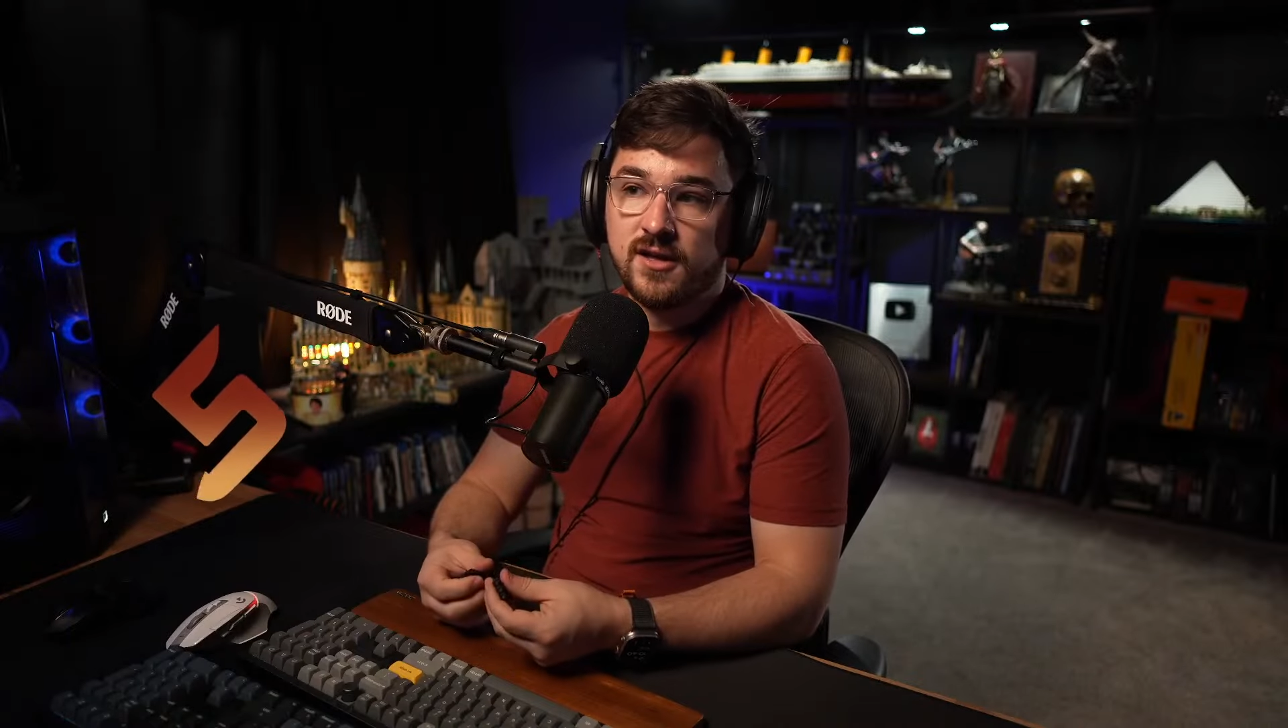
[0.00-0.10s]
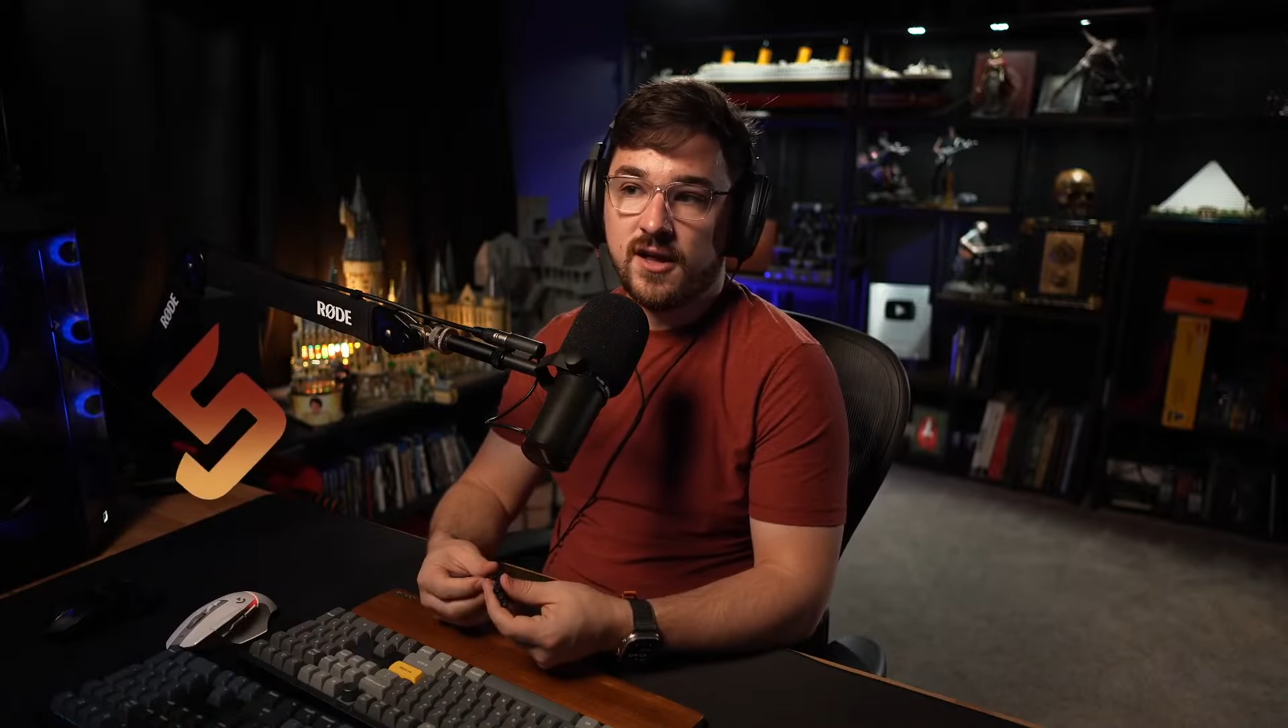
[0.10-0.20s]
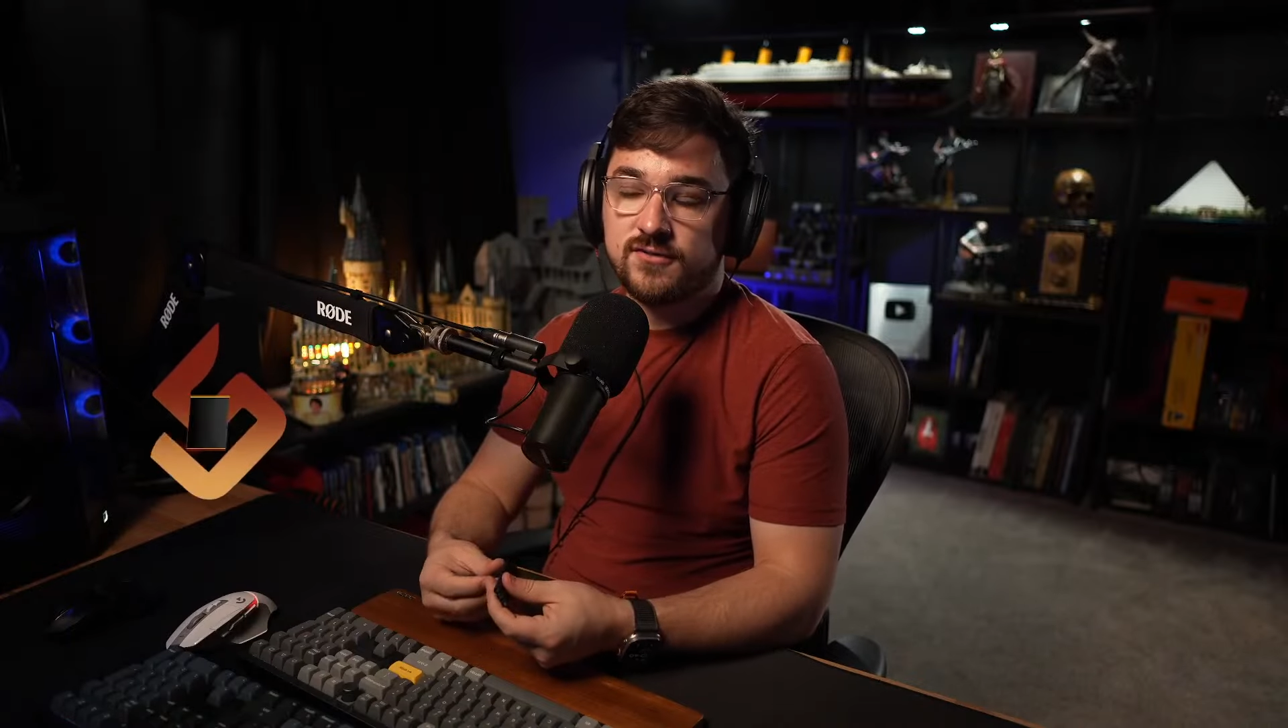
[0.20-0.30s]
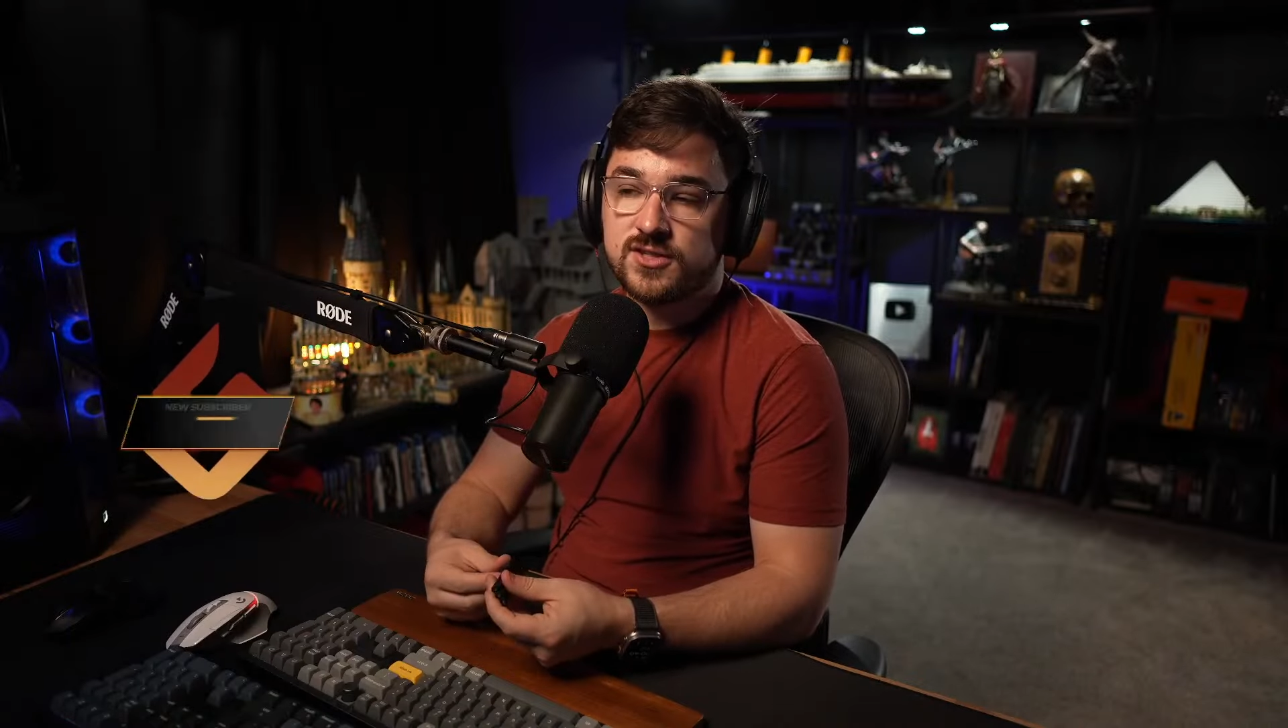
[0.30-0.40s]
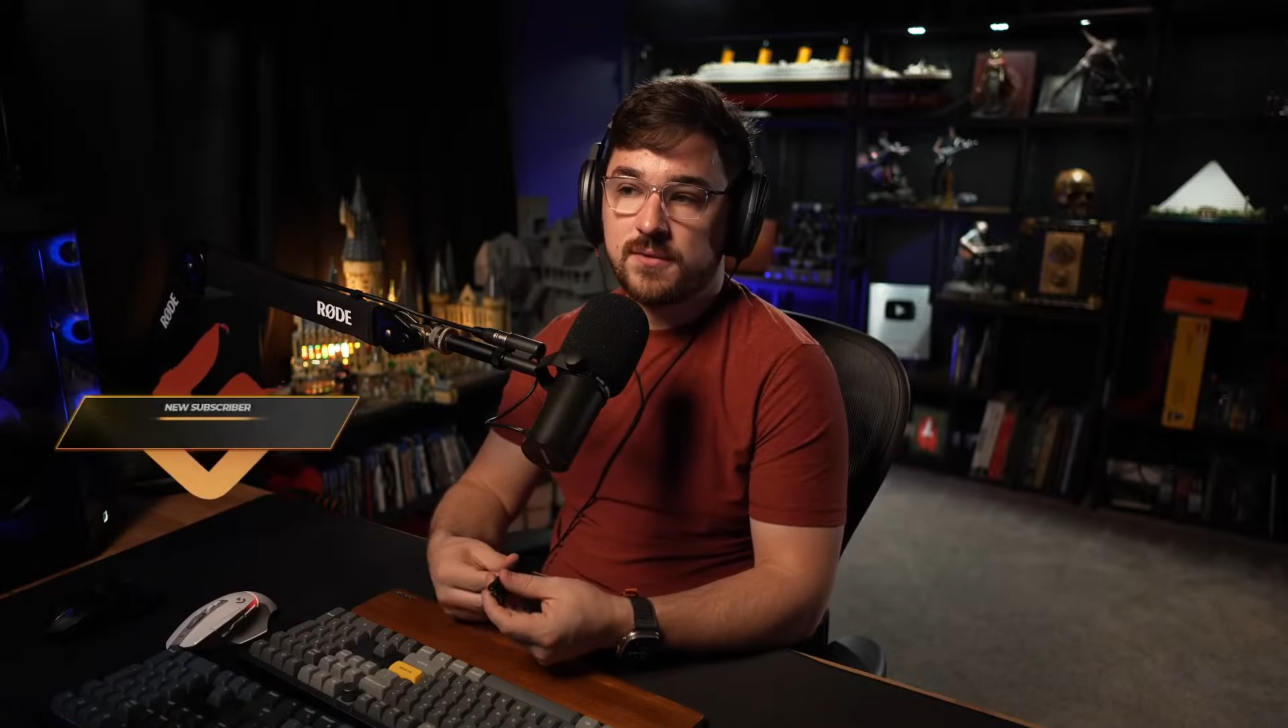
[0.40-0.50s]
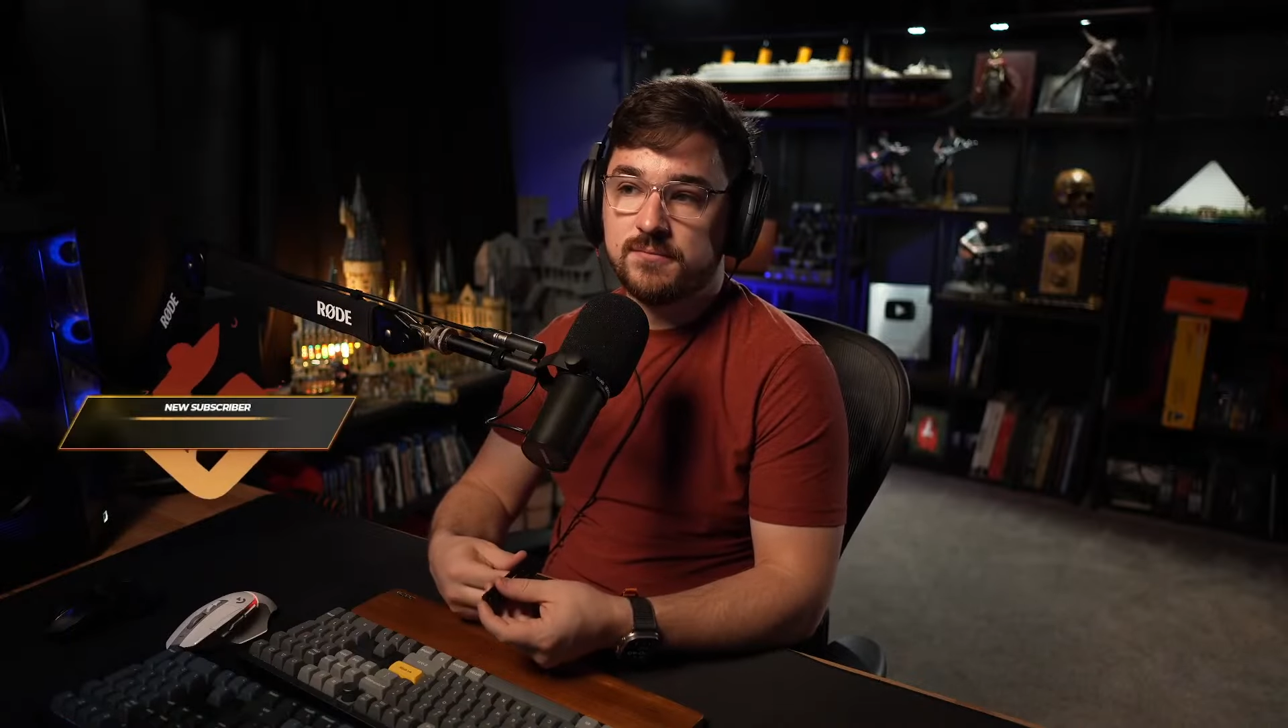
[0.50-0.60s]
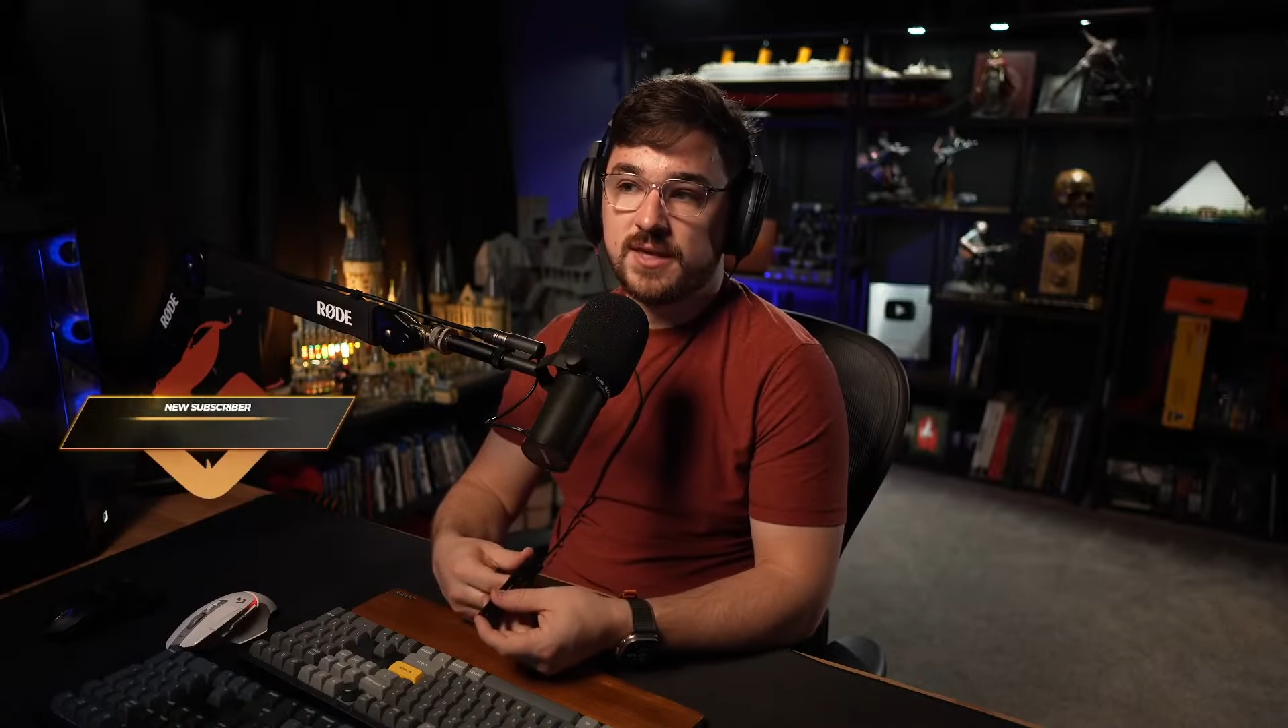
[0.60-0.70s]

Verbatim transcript: of some